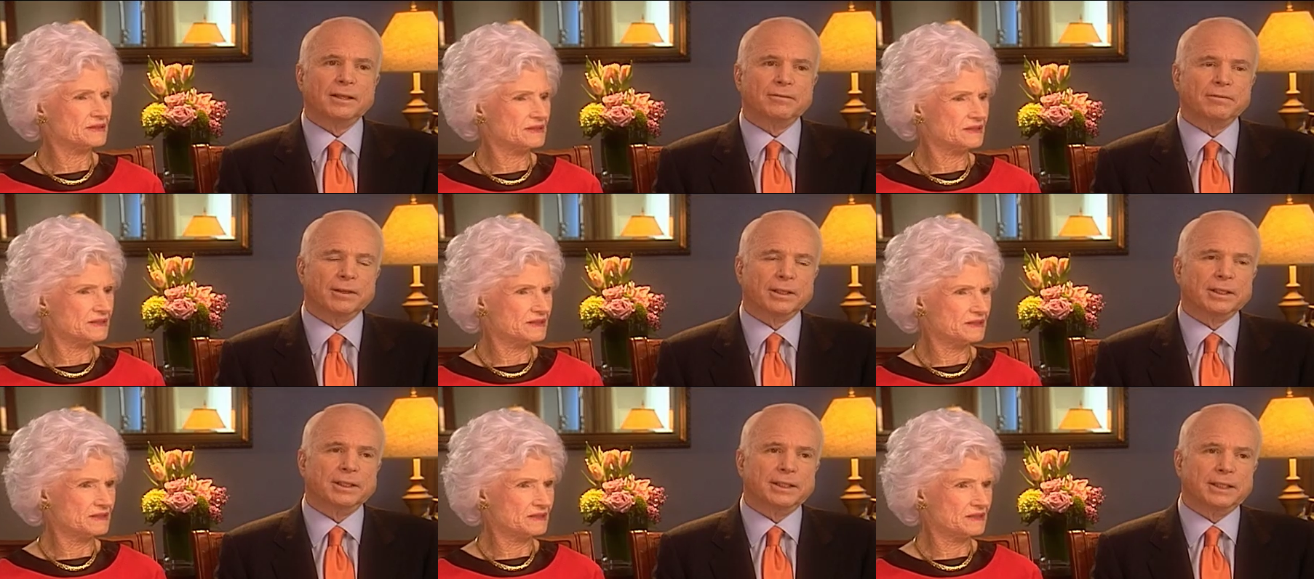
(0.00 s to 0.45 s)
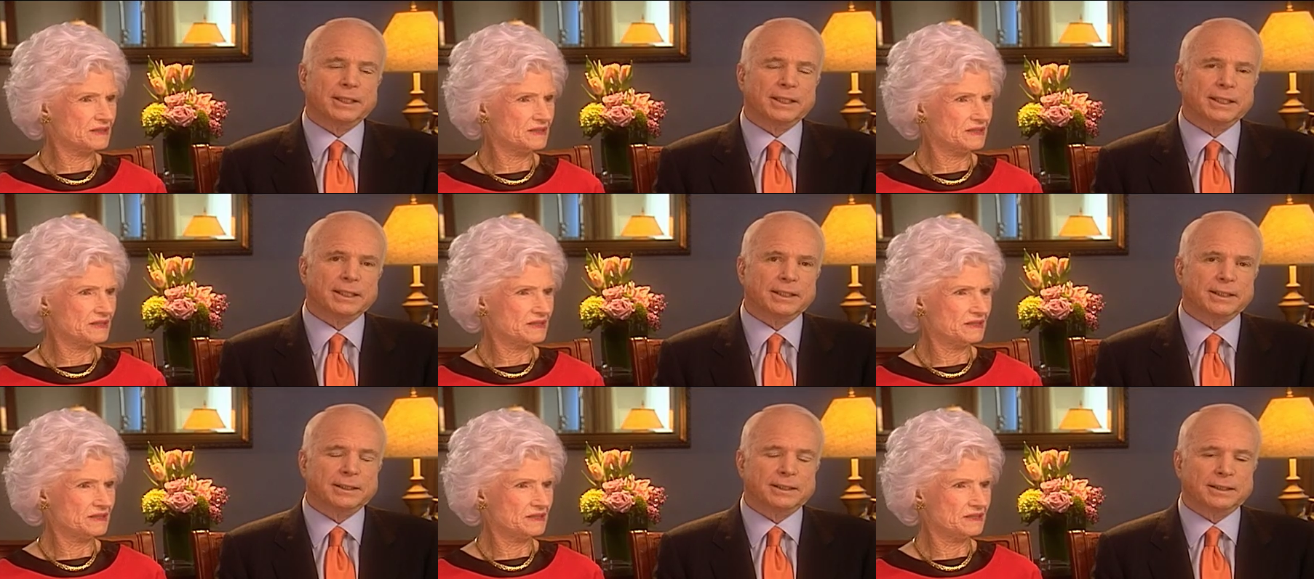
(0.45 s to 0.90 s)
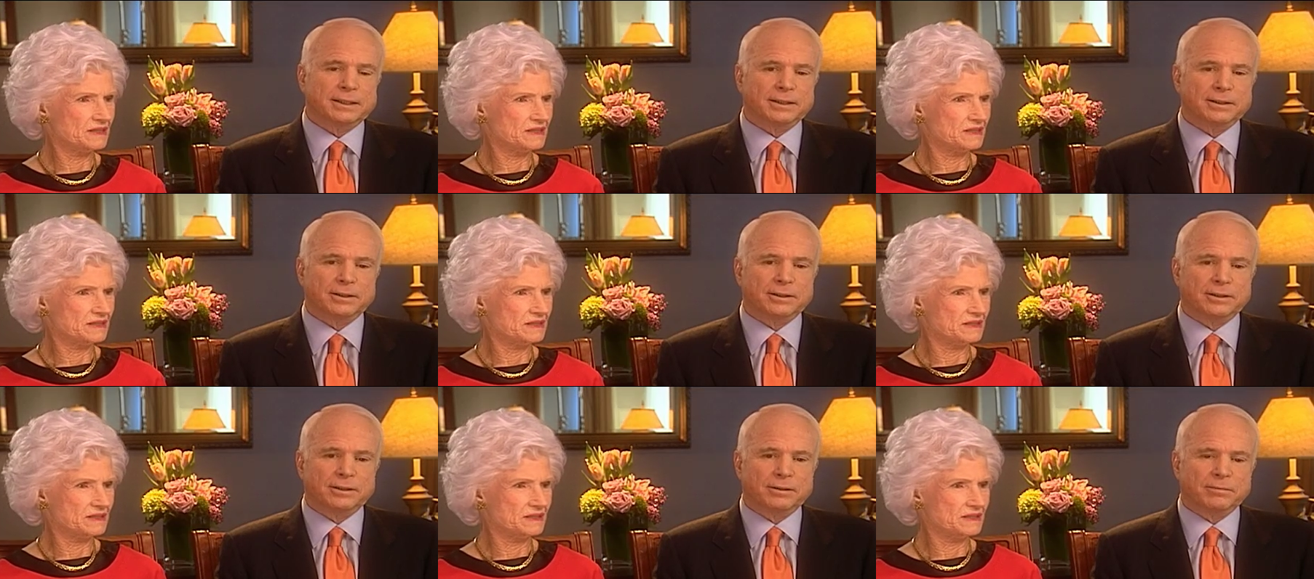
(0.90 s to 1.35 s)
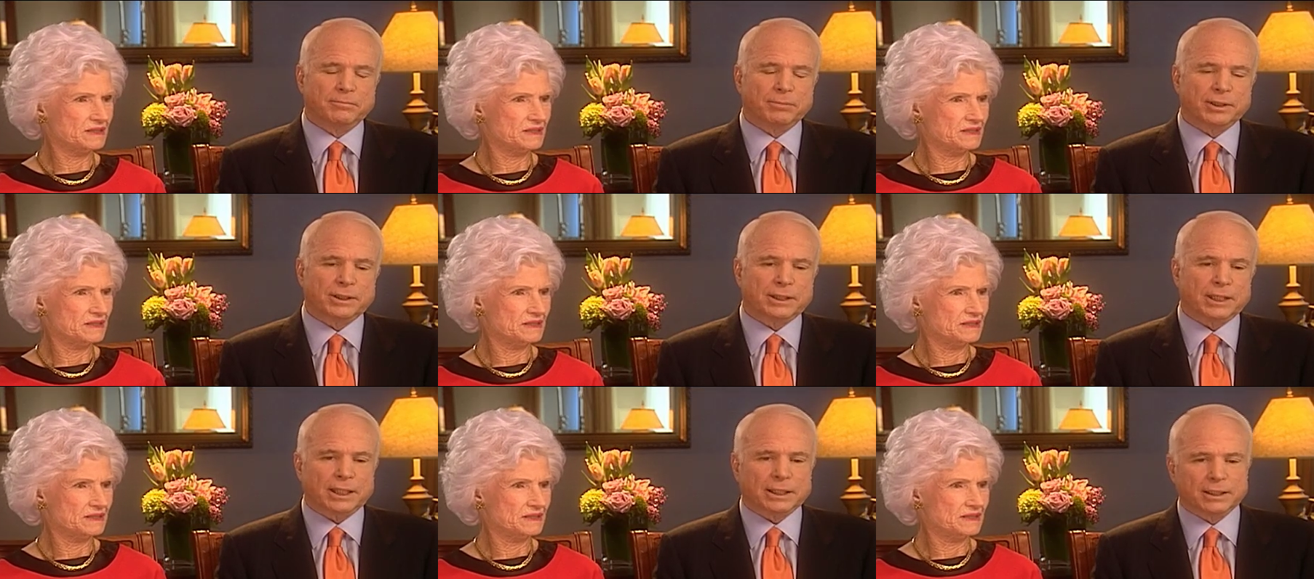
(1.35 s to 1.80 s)
Speaker 1: It really did,
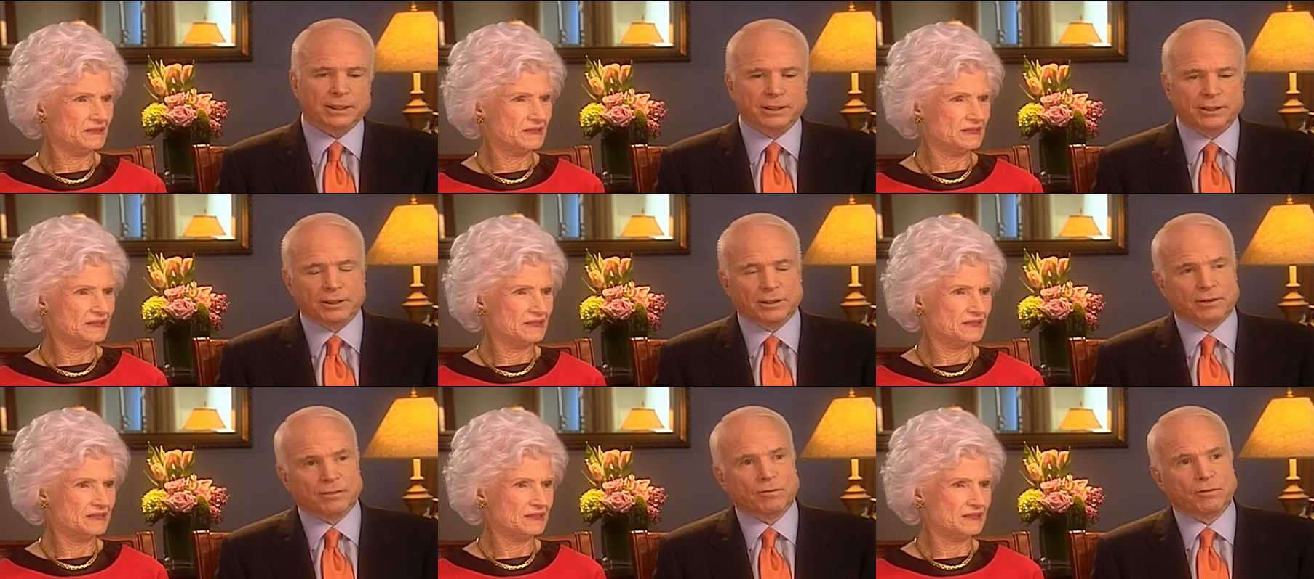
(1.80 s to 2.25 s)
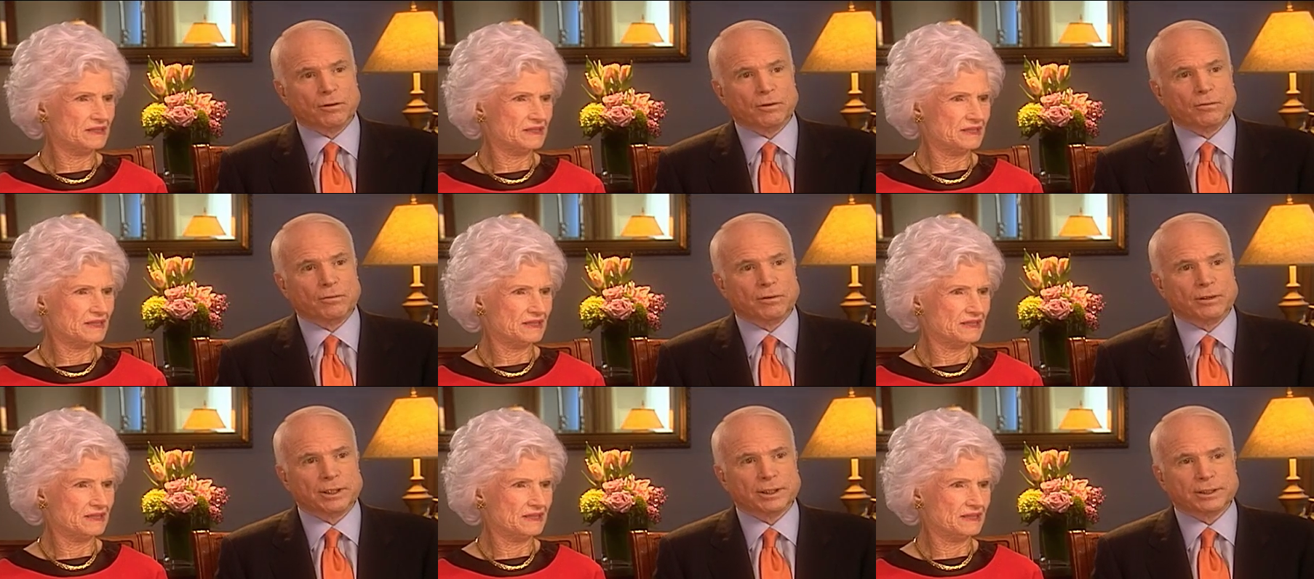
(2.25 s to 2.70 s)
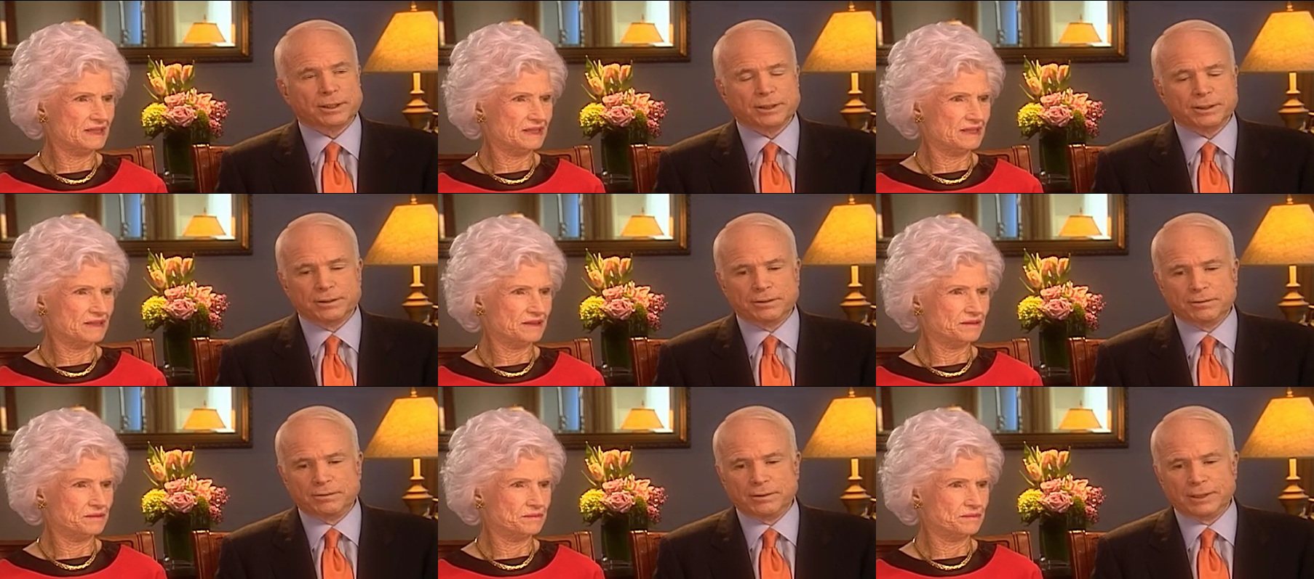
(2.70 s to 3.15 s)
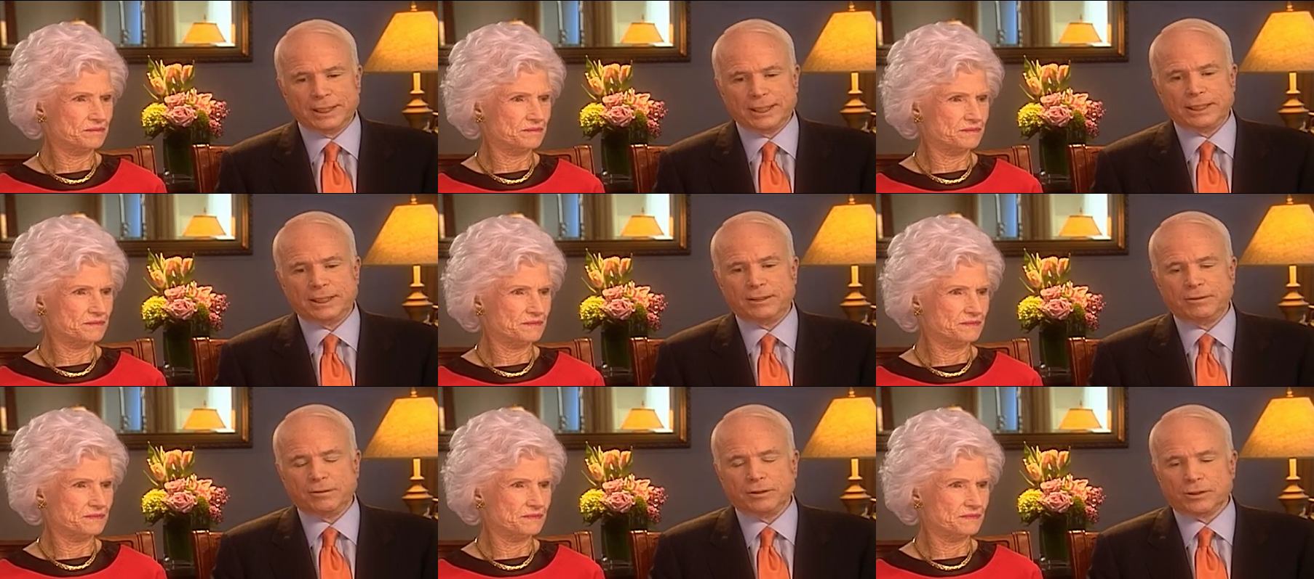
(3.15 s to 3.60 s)
particularly during World War II when
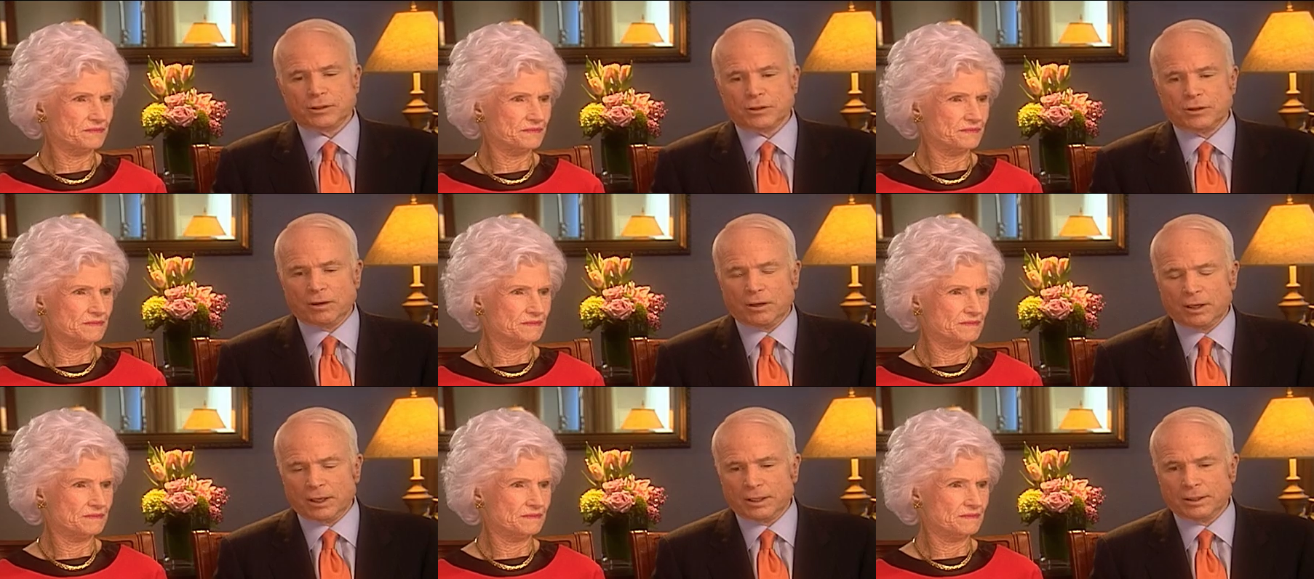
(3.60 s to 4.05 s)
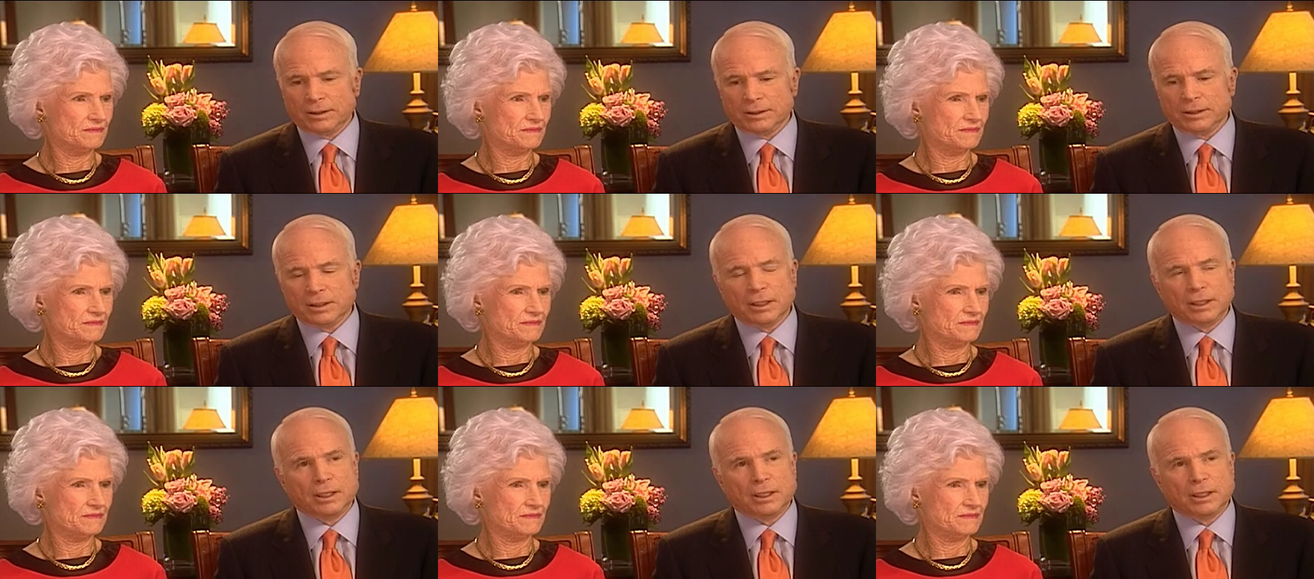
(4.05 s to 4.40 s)
he was gone